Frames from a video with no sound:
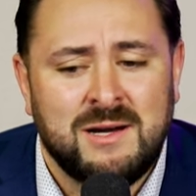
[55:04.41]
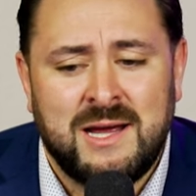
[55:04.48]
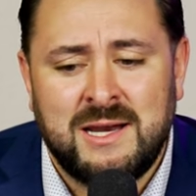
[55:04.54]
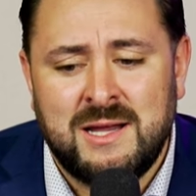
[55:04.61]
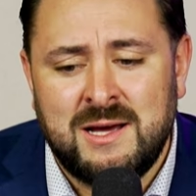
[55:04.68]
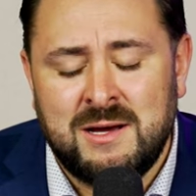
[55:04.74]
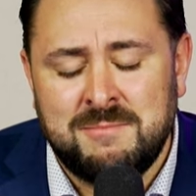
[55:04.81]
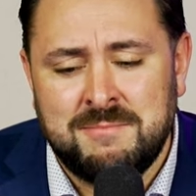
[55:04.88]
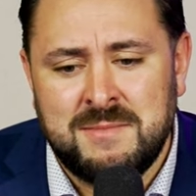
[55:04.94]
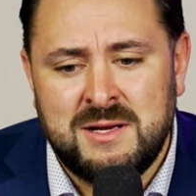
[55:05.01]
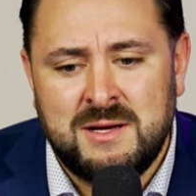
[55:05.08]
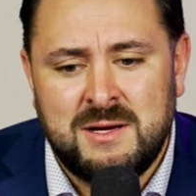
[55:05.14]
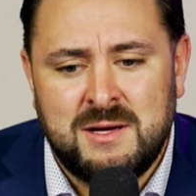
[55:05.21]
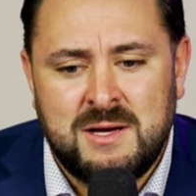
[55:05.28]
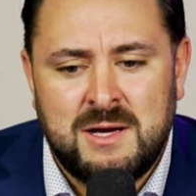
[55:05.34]
And um,
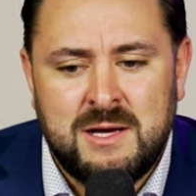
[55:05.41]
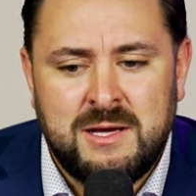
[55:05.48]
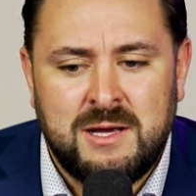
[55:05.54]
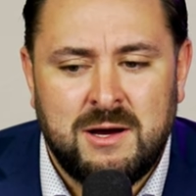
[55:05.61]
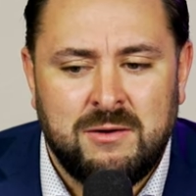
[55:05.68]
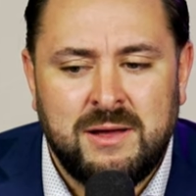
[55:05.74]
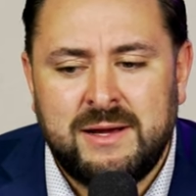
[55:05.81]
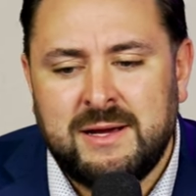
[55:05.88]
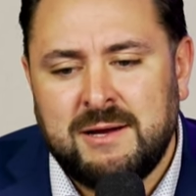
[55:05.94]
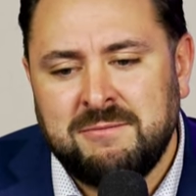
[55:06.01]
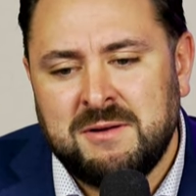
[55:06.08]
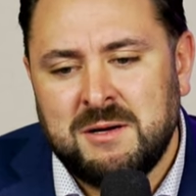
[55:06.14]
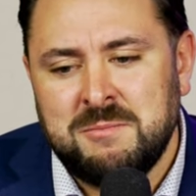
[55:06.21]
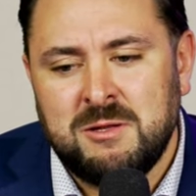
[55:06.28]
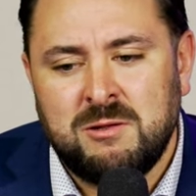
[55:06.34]
yeah, like
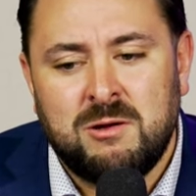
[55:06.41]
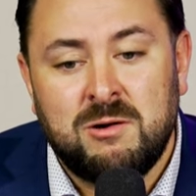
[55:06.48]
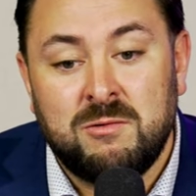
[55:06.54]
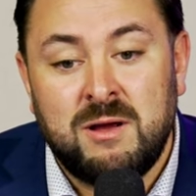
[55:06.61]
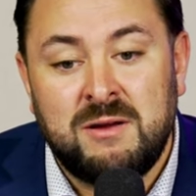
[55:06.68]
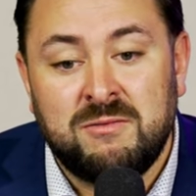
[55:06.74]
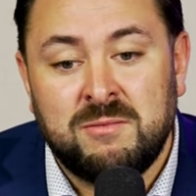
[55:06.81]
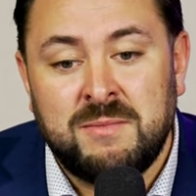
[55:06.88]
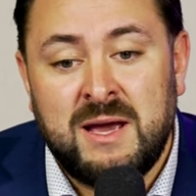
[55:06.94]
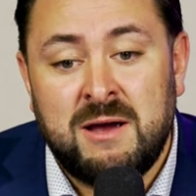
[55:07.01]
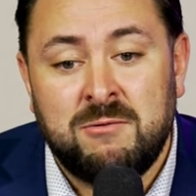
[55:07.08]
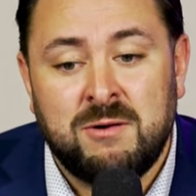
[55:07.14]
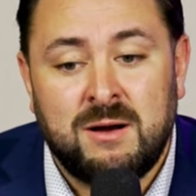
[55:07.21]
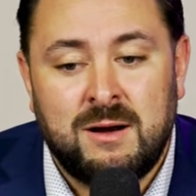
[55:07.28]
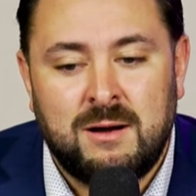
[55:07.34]
I've come a long way from
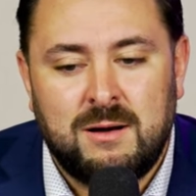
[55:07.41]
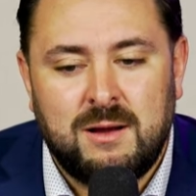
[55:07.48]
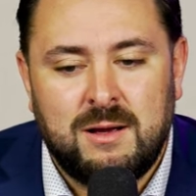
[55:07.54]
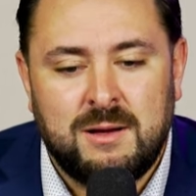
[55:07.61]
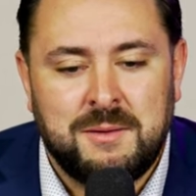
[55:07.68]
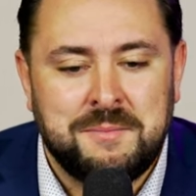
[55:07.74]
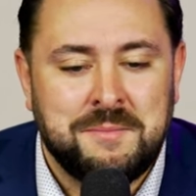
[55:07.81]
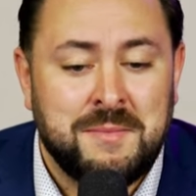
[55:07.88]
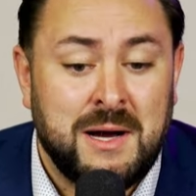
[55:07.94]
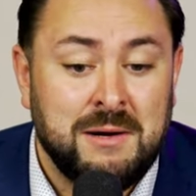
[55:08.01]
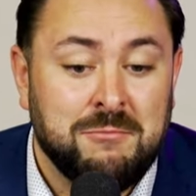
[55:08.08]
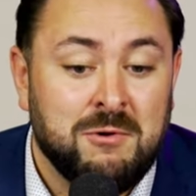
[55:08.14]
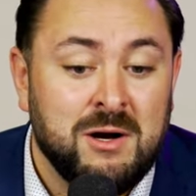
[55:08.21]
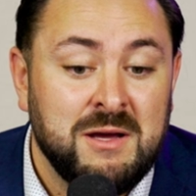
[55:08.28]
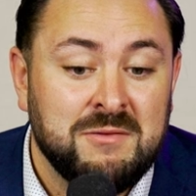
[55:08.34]
that. Where um, my
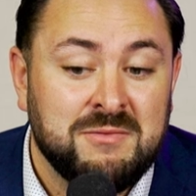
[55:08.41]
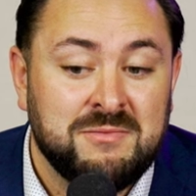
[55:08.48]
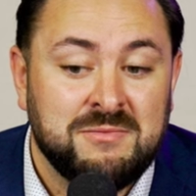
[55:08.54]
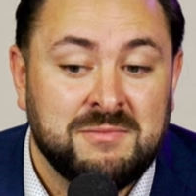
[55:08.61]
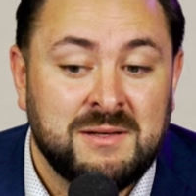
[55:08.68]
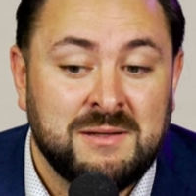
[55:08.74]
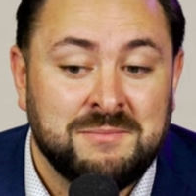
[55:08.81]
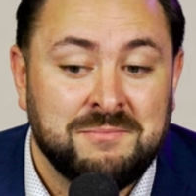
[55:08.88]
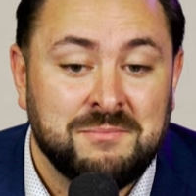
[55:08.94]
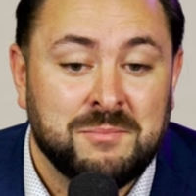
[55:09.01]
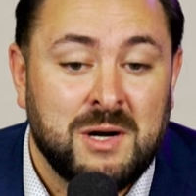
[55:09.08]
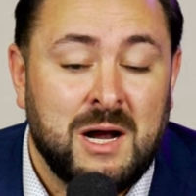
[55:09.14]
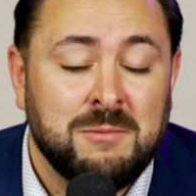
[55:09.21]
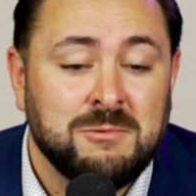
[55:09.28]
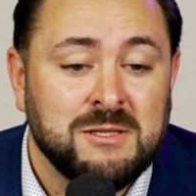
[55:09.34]
wife and
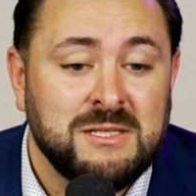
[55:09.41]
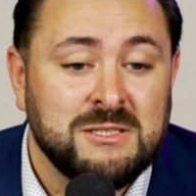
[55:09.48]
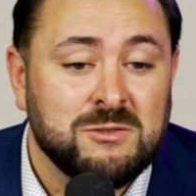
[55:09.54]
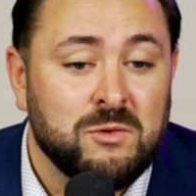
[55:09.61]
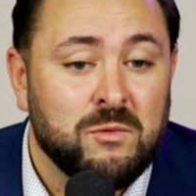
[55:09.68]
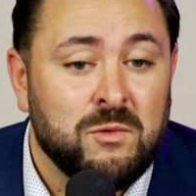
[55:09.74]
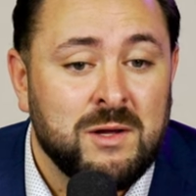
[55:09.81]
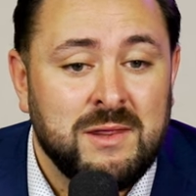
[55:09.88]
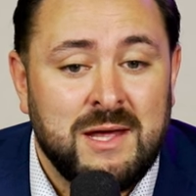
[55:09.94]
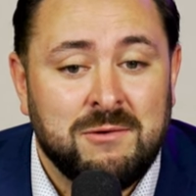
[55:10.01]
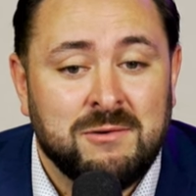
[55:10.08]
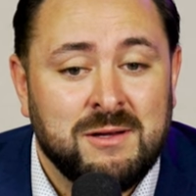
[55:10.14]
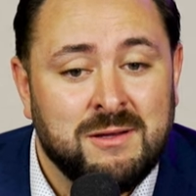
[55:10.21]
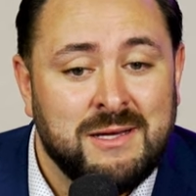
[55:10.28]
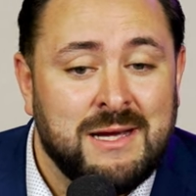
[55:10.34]
probably is the one that
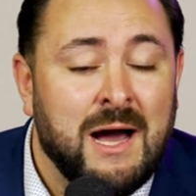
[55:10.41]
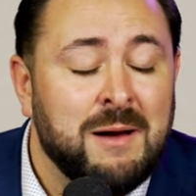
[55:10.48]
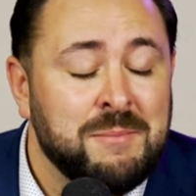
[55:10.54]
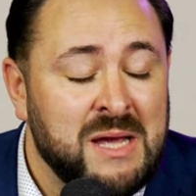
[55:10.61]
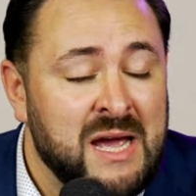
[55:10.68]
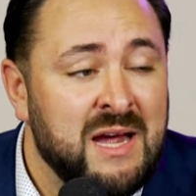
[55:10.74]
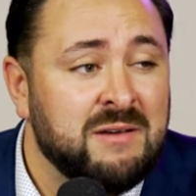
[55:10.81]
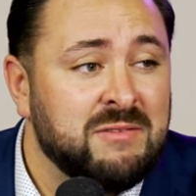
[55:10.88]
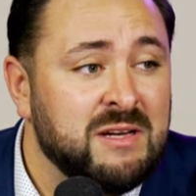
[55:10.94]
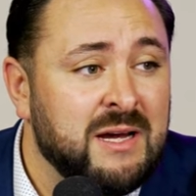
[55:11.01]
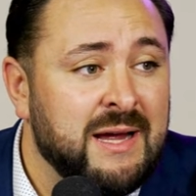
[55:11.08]
really got me out of it.